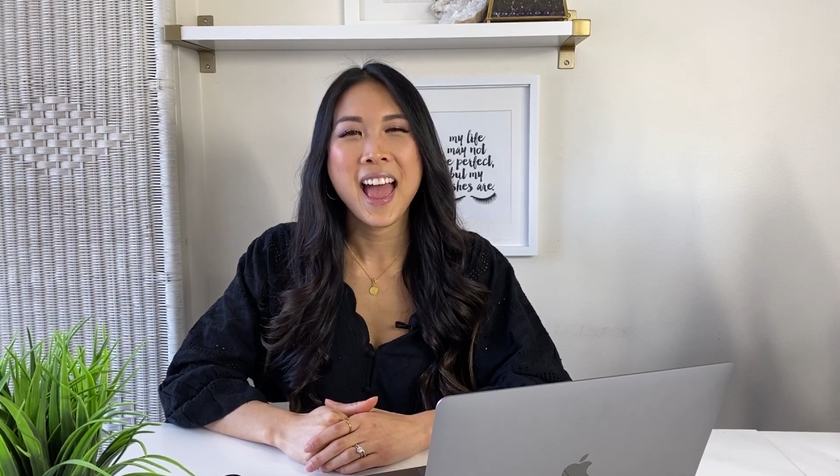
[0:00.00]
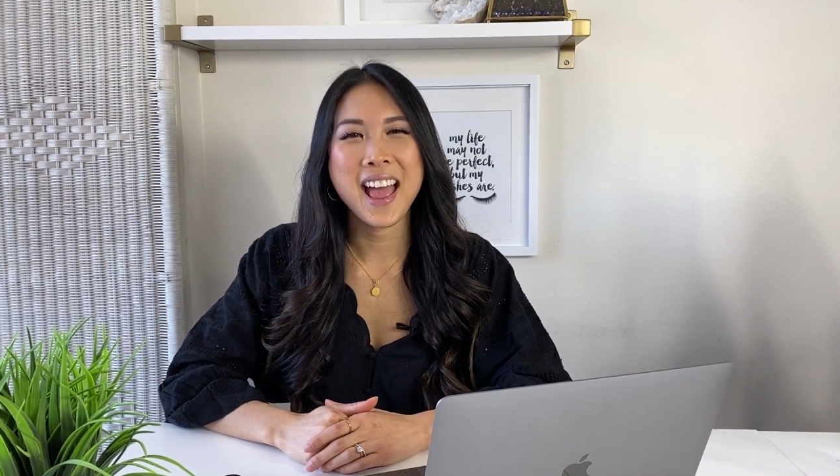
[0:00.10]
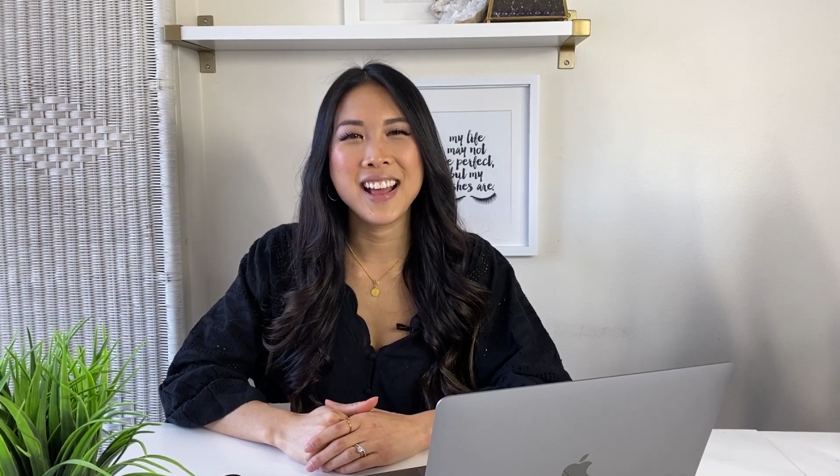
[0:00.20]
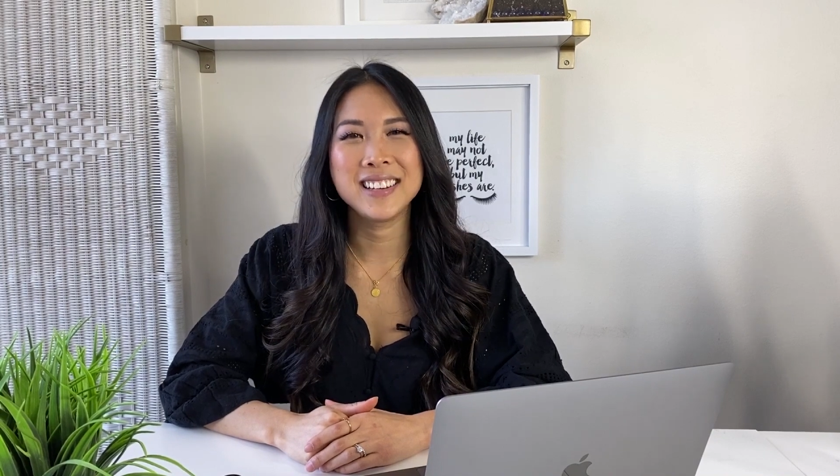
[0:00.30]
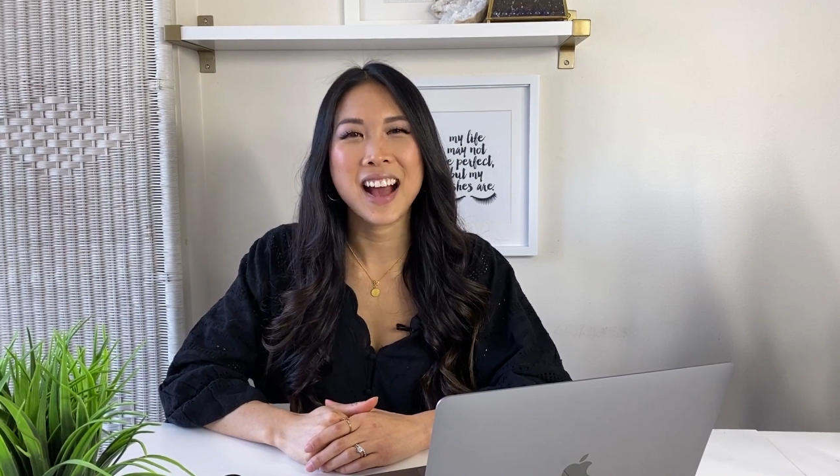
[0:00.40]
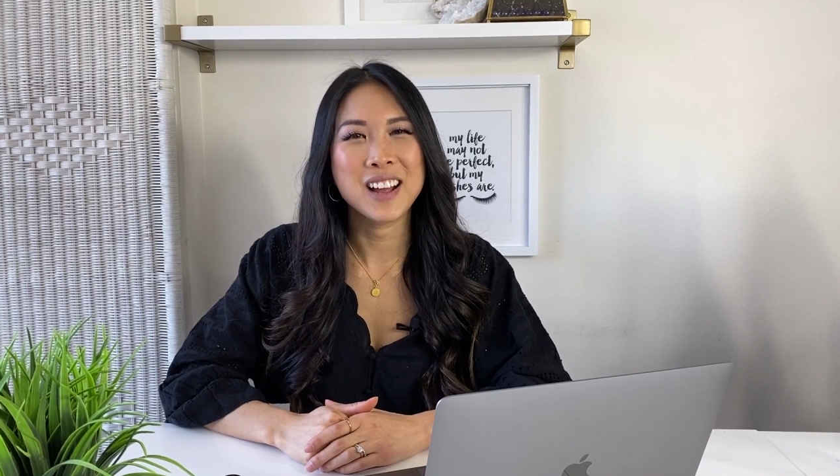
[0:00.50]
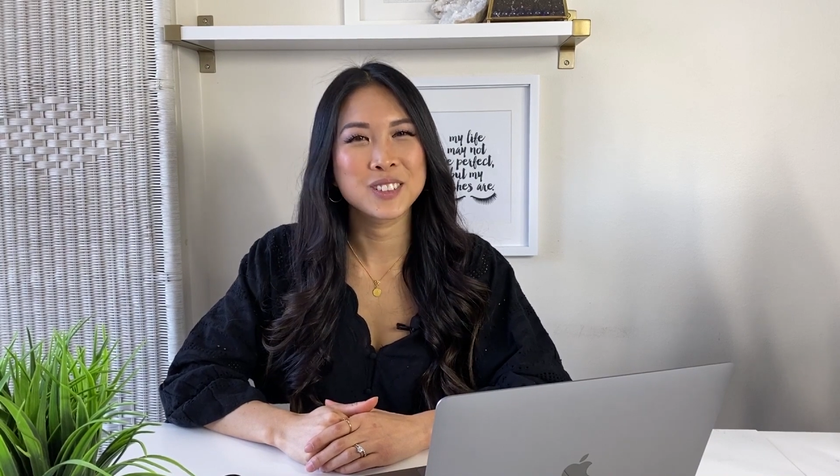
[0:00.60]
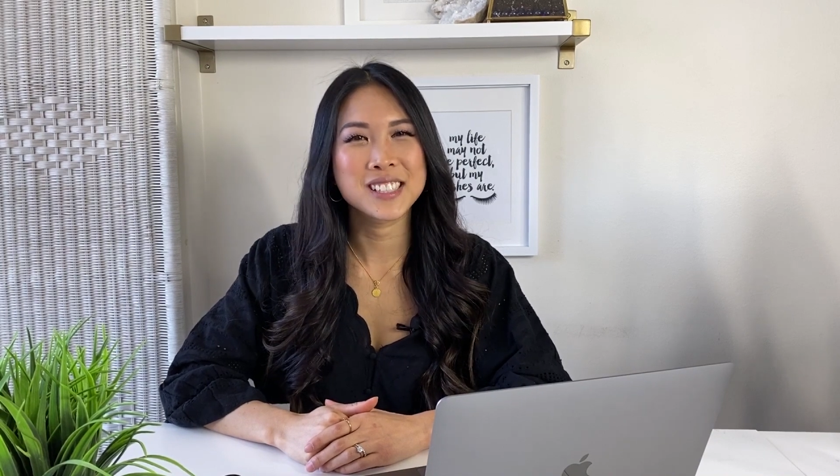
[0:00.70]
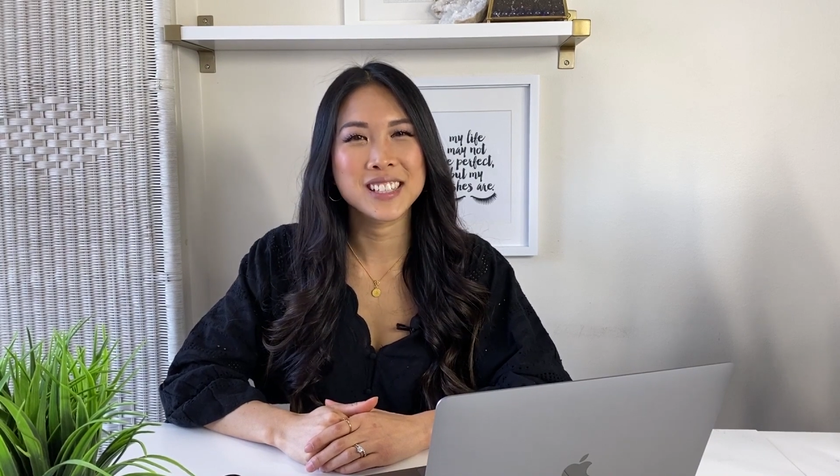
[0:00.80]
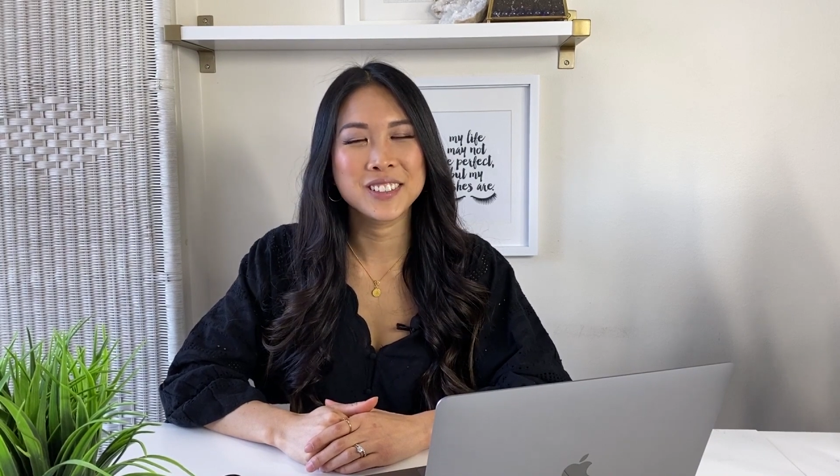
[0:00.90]
and I
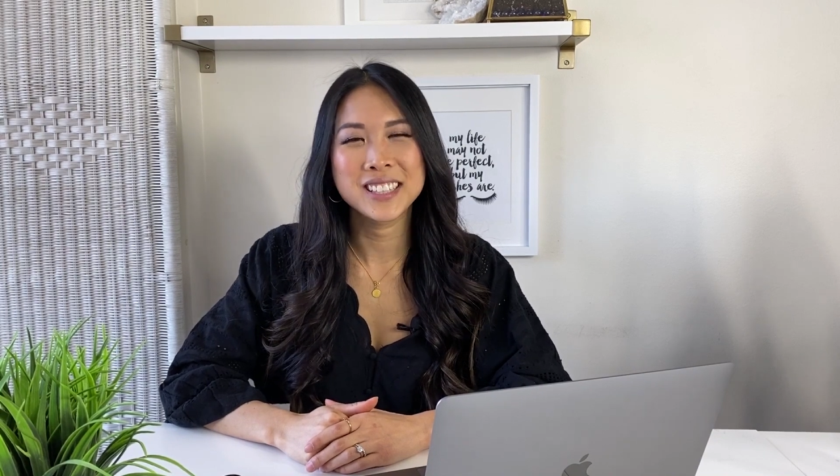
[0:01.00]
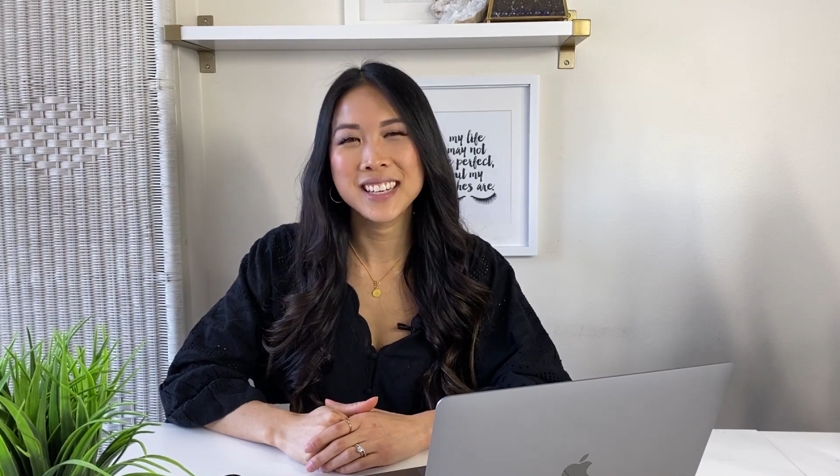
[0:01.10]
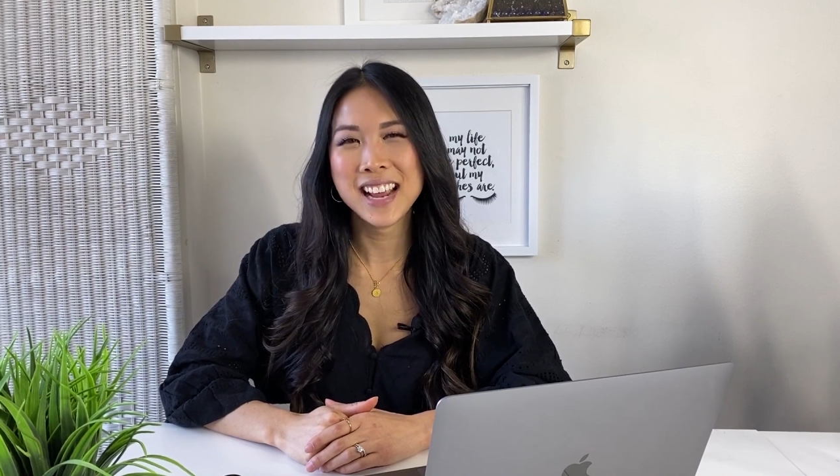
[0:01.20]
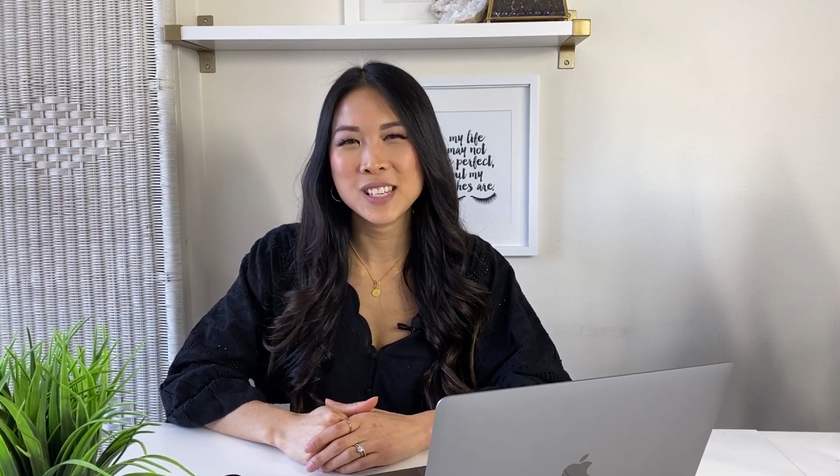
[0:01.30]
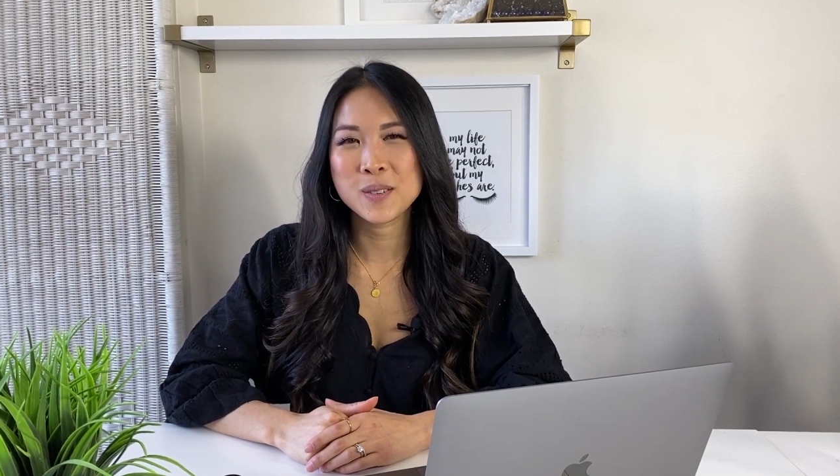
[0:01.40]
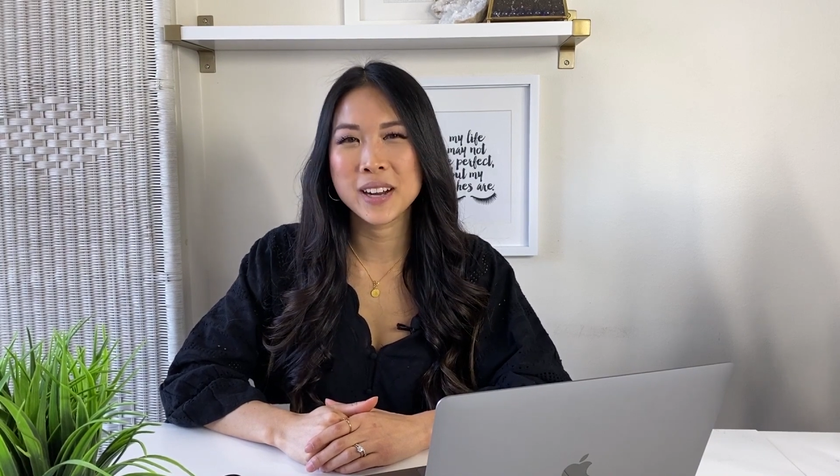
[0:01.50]
will see you in the next